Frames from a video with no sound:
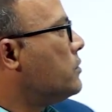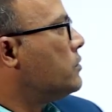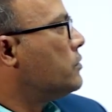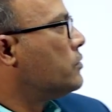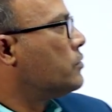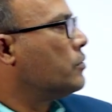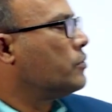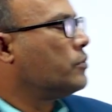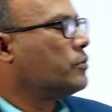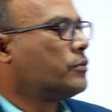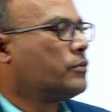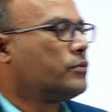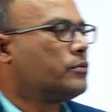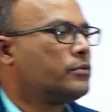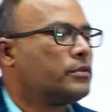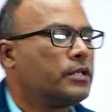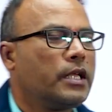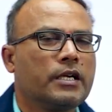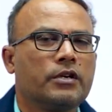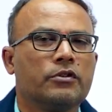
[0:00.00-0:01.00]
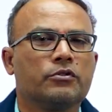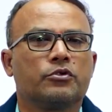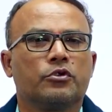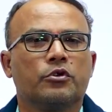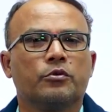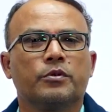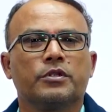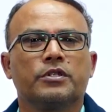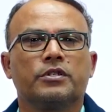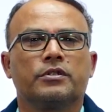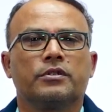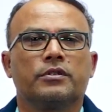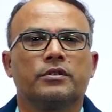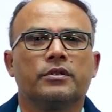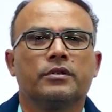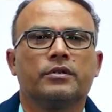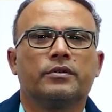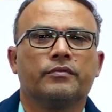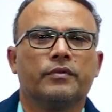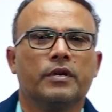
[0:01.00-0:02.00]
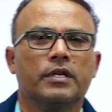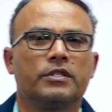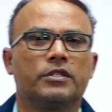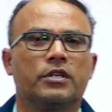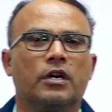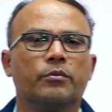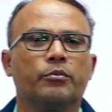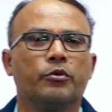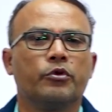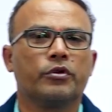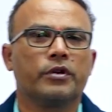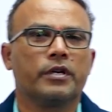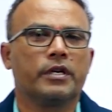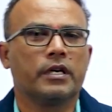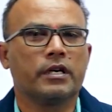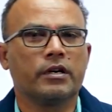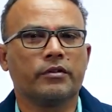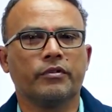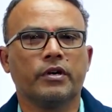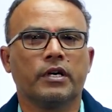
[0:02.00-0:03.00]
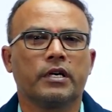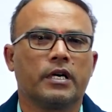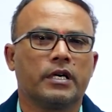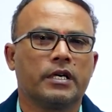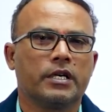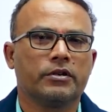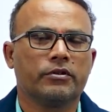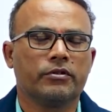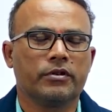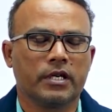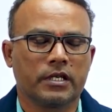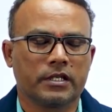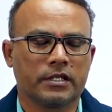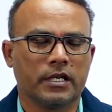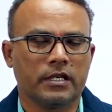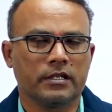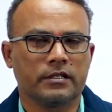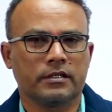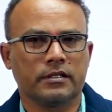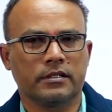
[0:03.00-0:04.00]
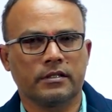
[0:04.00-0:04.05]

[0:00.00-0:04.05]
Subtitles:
So thank you so much. We'll stop over here and we'll continue next class.